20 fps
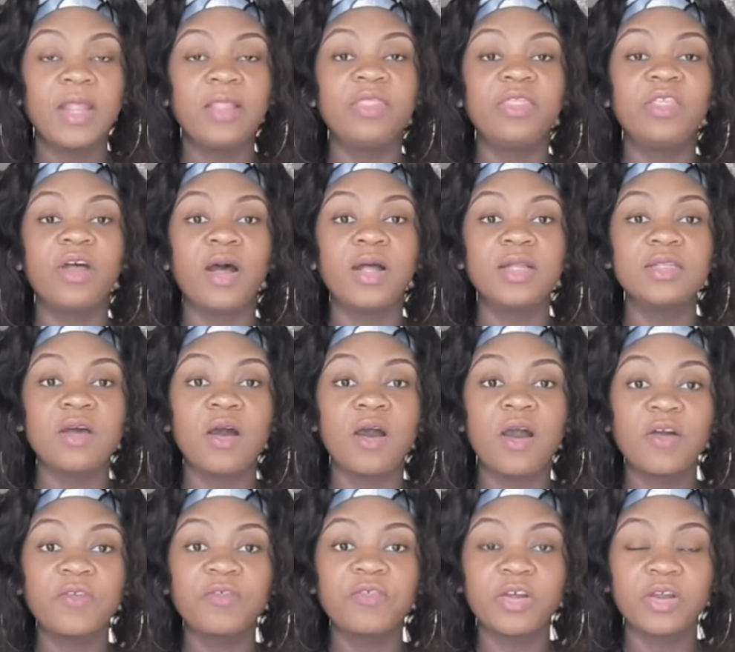that
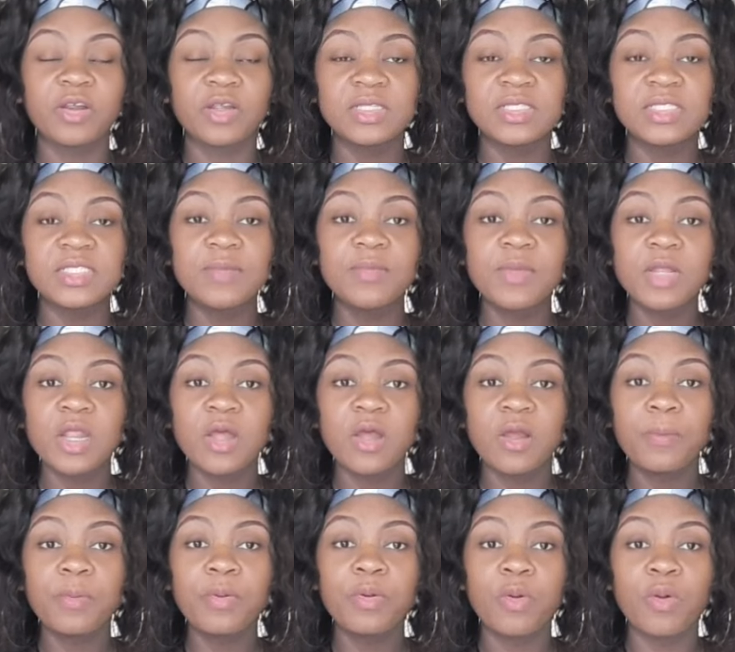offer similar
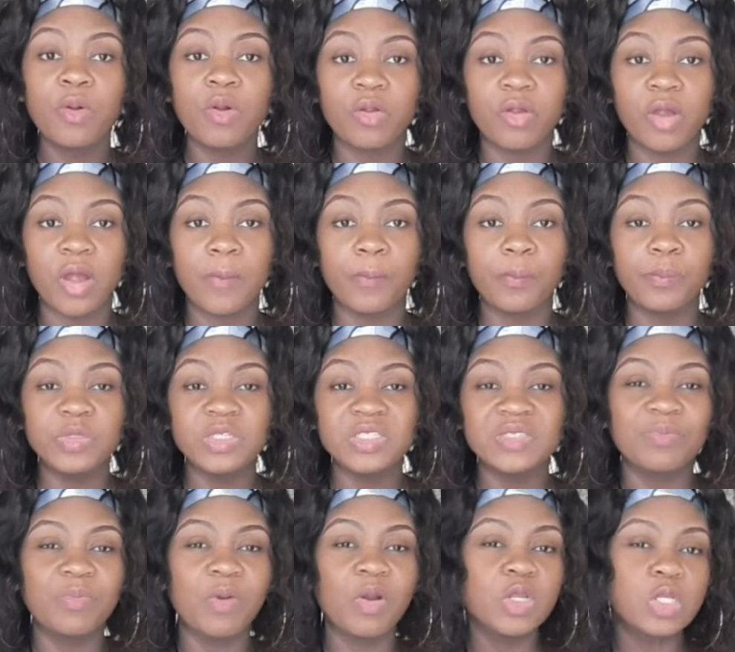programs,
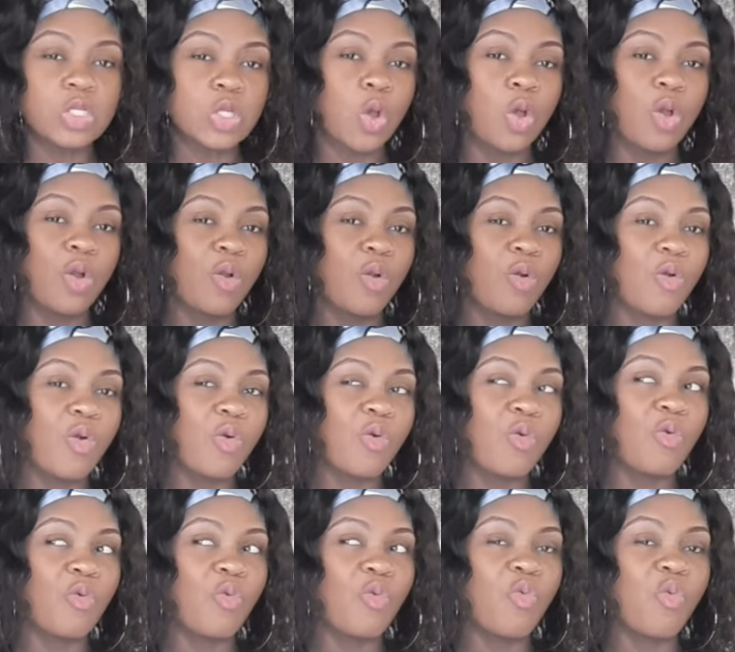but
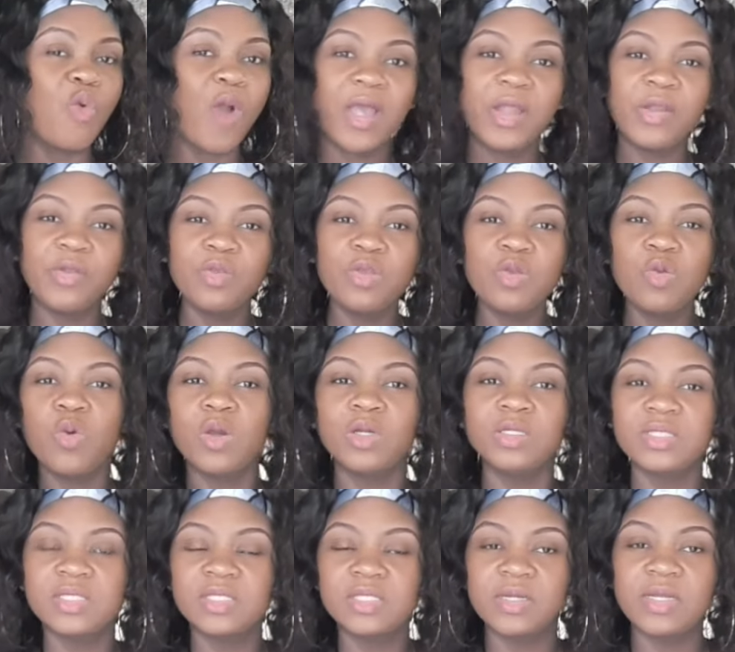why do you want
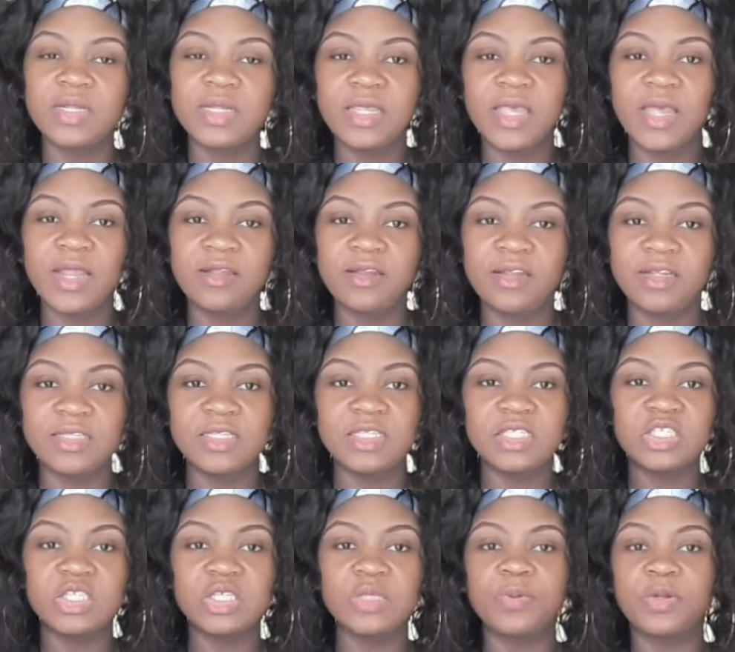to study in Canada? It
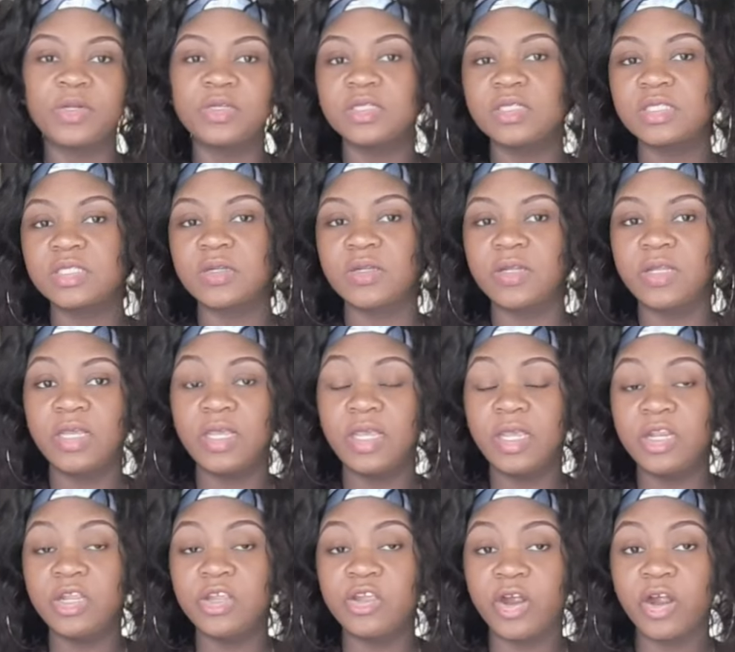is cheaper to study
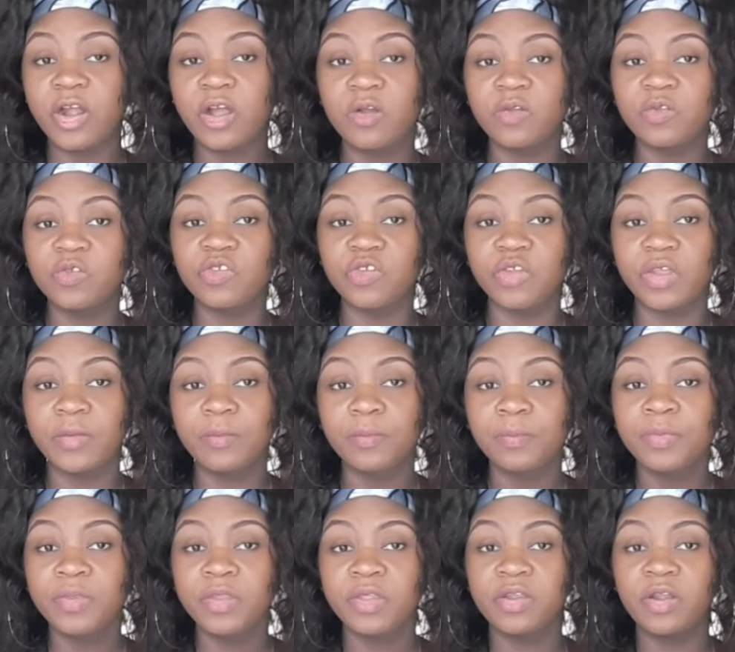in your country.
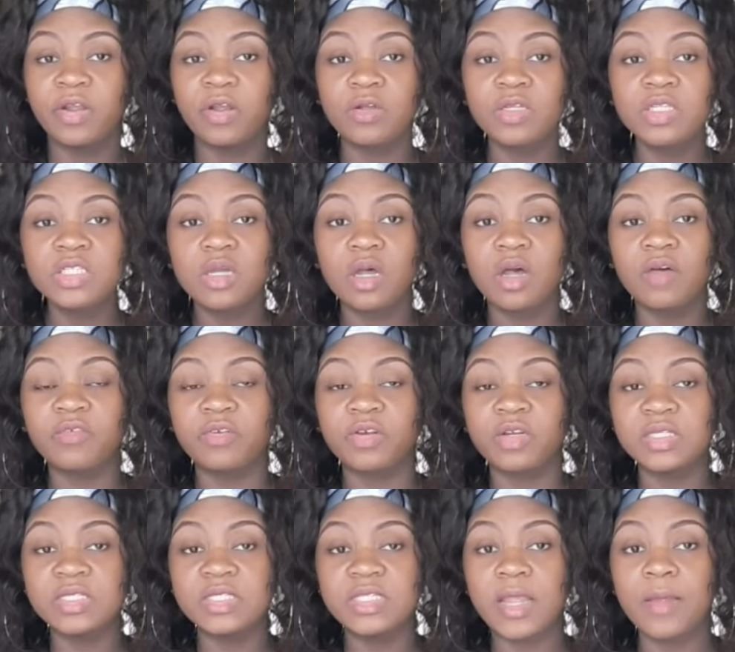Your country
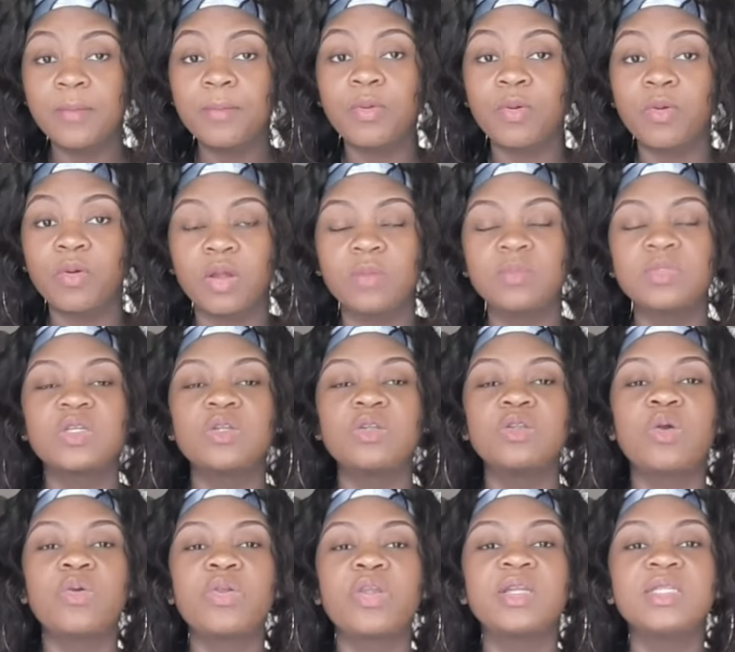offers the same program. So
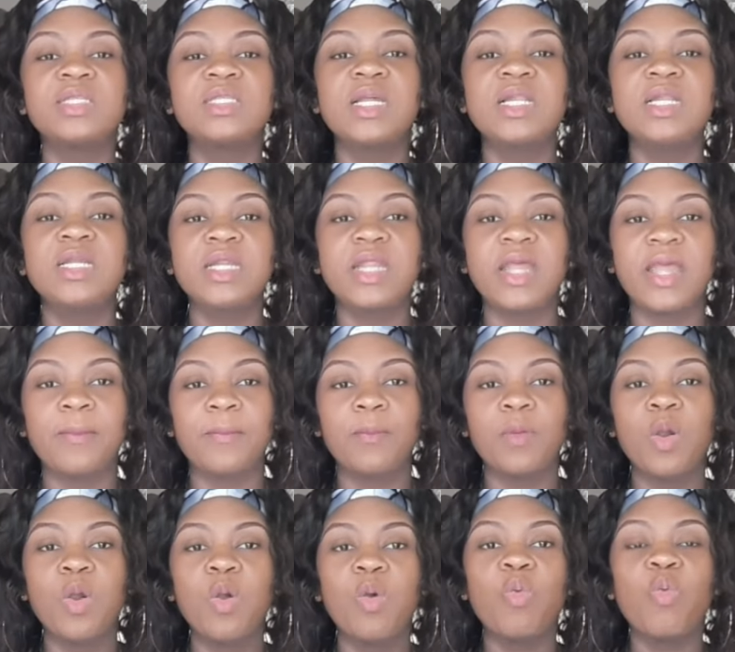no, you're telling them
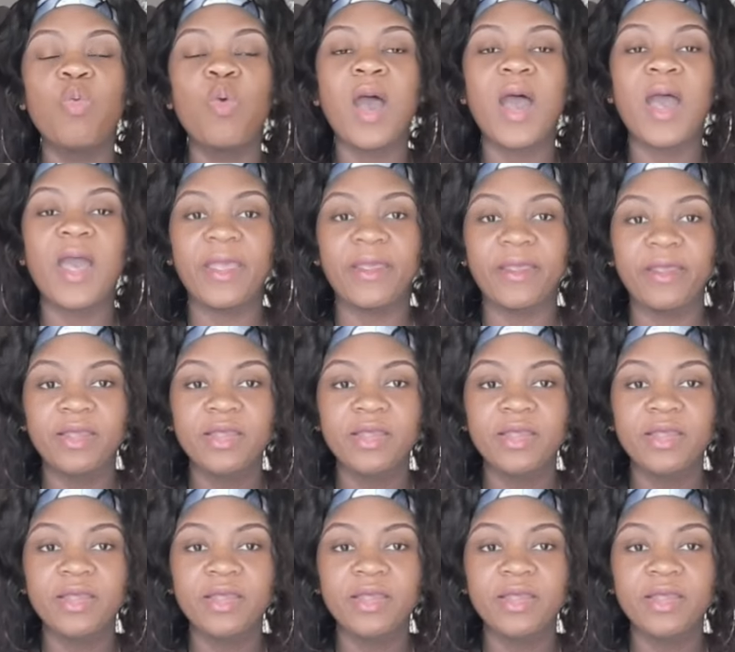why.